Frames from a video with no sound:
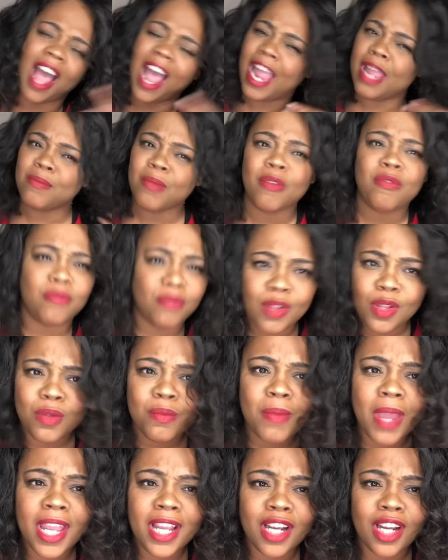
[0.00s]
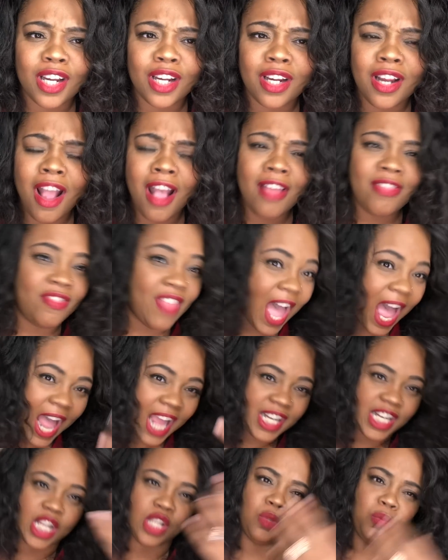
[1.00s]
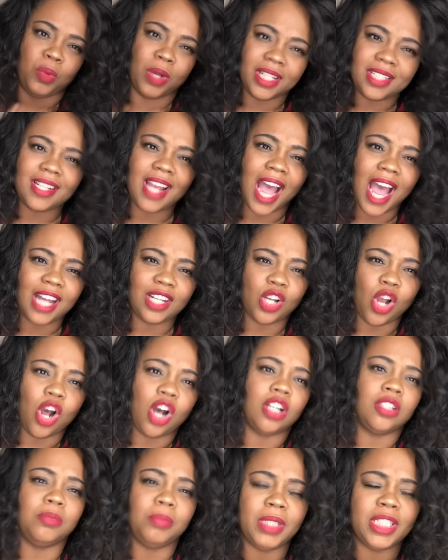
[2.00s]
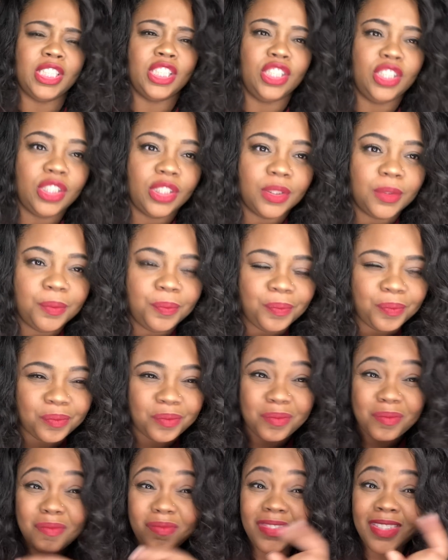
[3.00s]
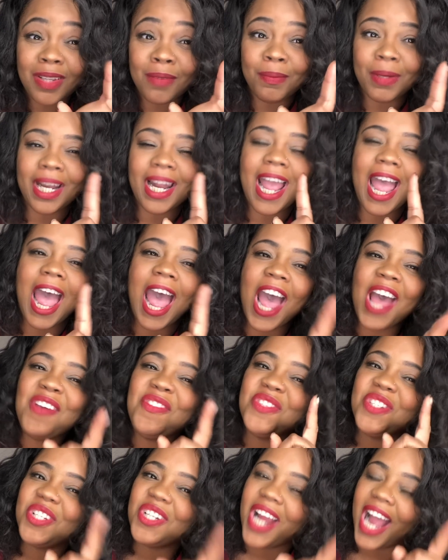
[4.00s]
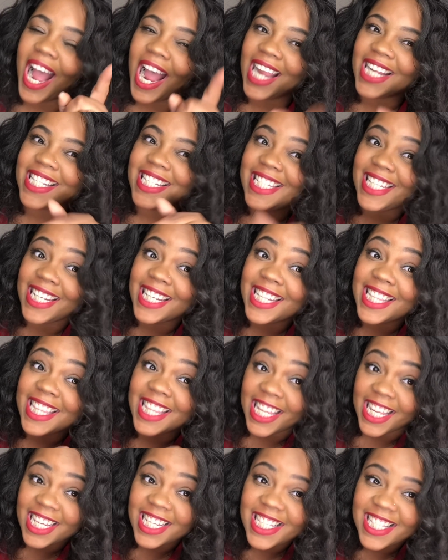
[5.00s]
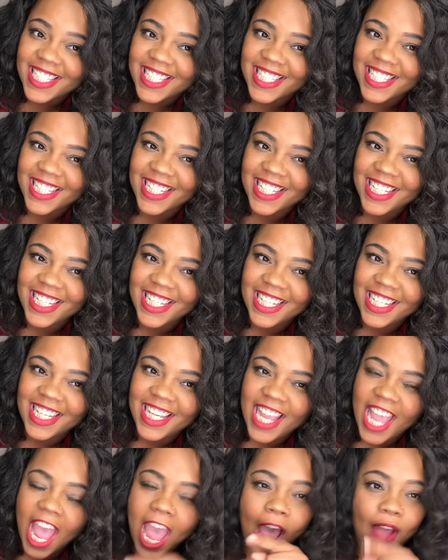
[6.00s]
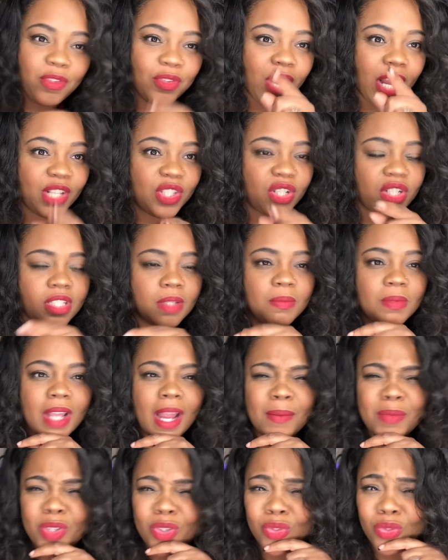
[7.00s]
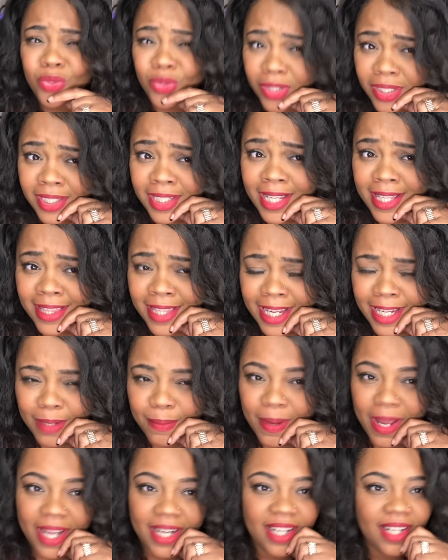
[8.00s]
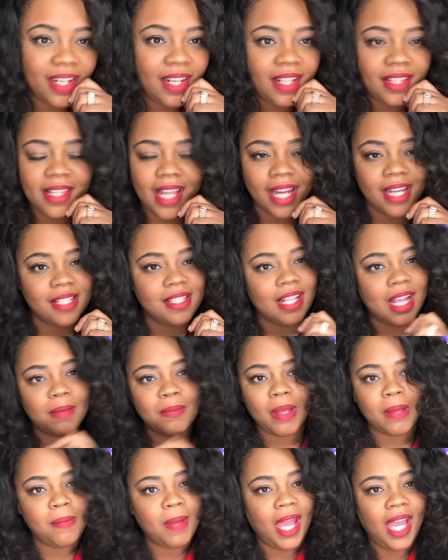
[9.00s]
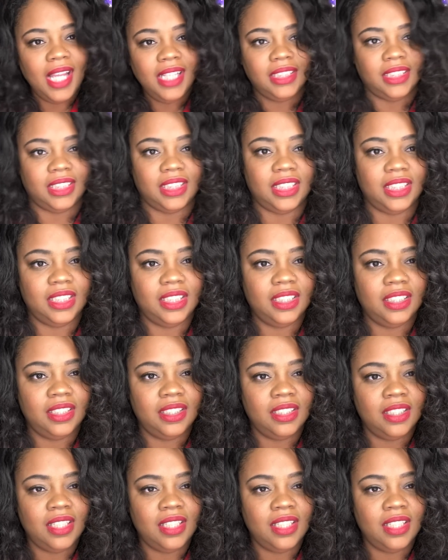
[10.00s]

I am a filmmaker. That is what God called me to do. But after I did this, after I took some time to really think about it, that is not my passion.